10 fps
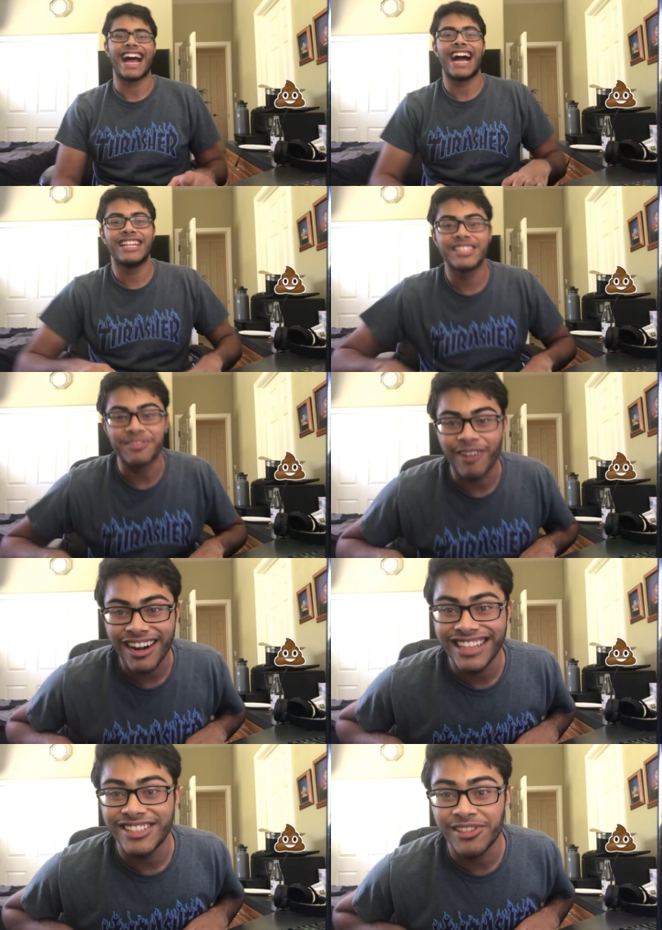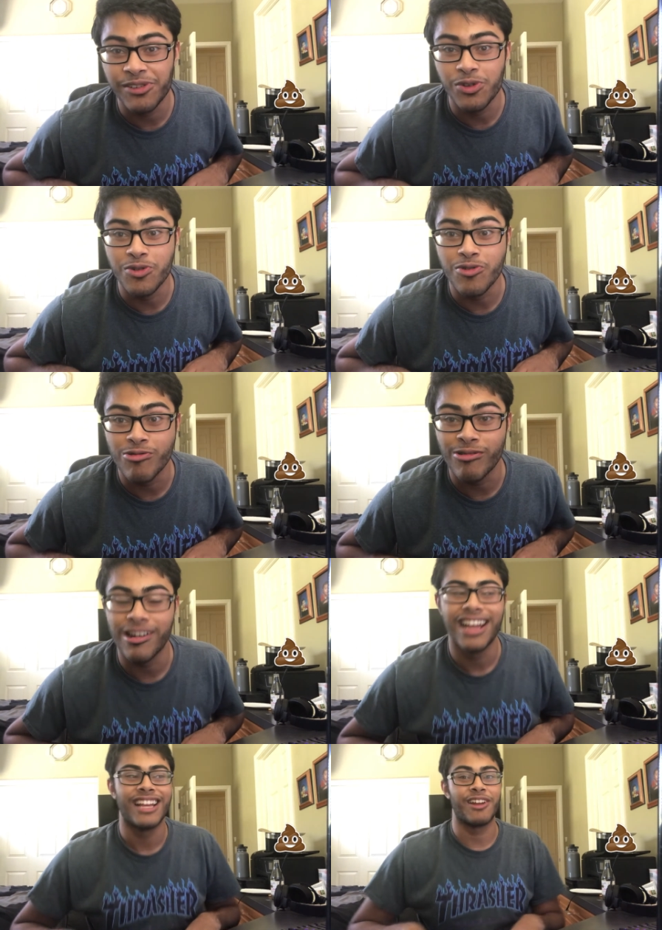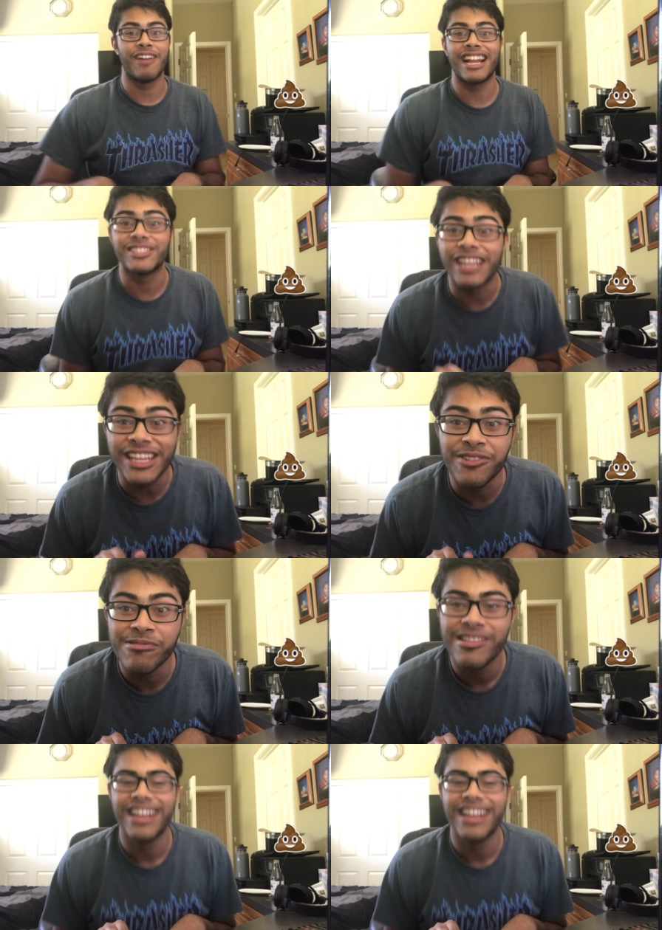I just wanted to congratulate you.